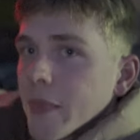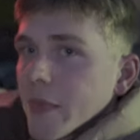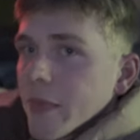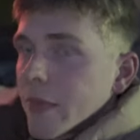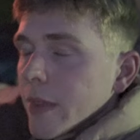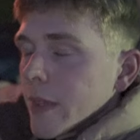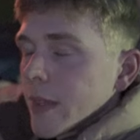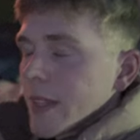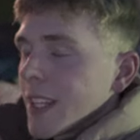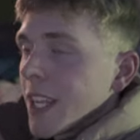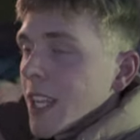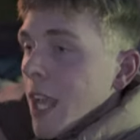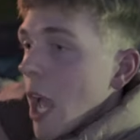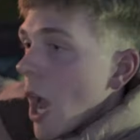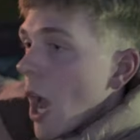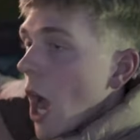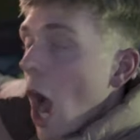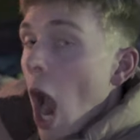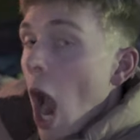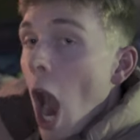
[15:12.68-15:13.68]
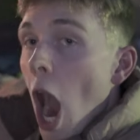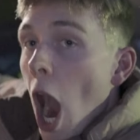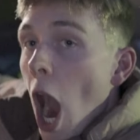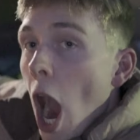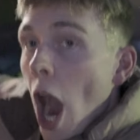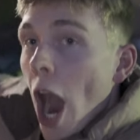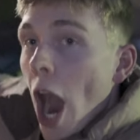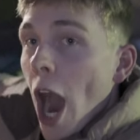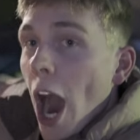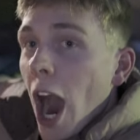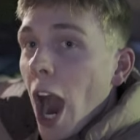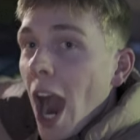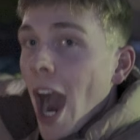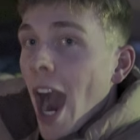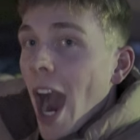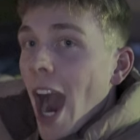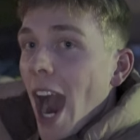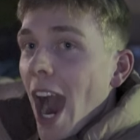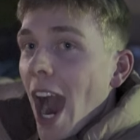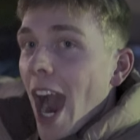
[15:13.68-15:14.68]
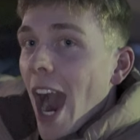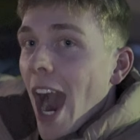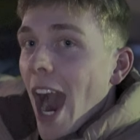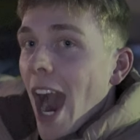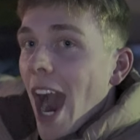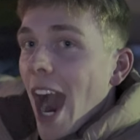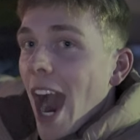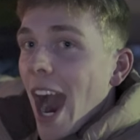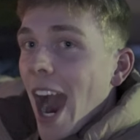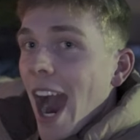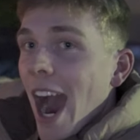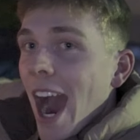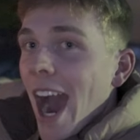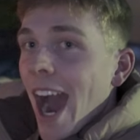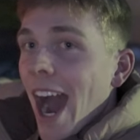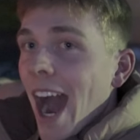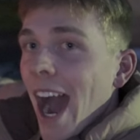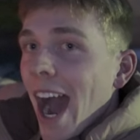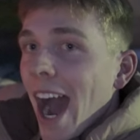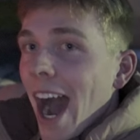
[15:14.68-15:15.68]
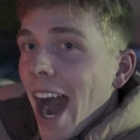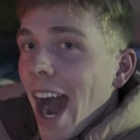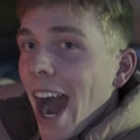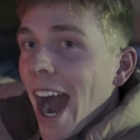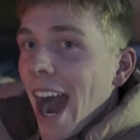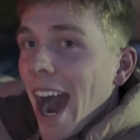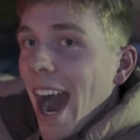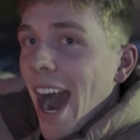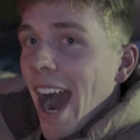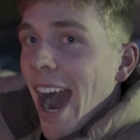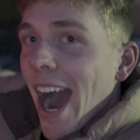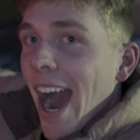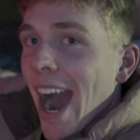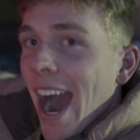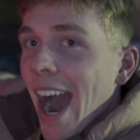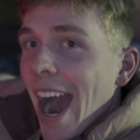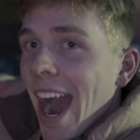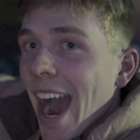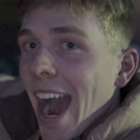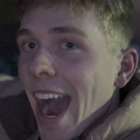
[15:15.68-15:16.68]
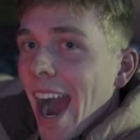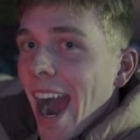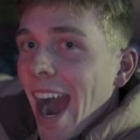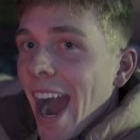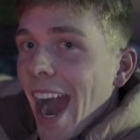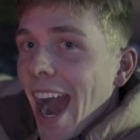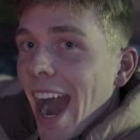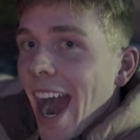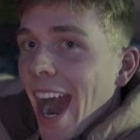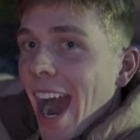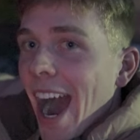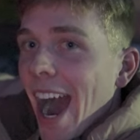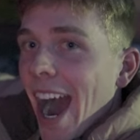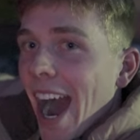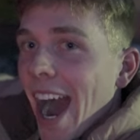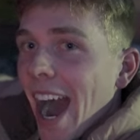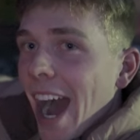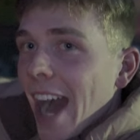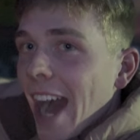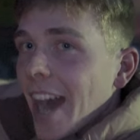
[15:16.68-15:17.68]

(silence)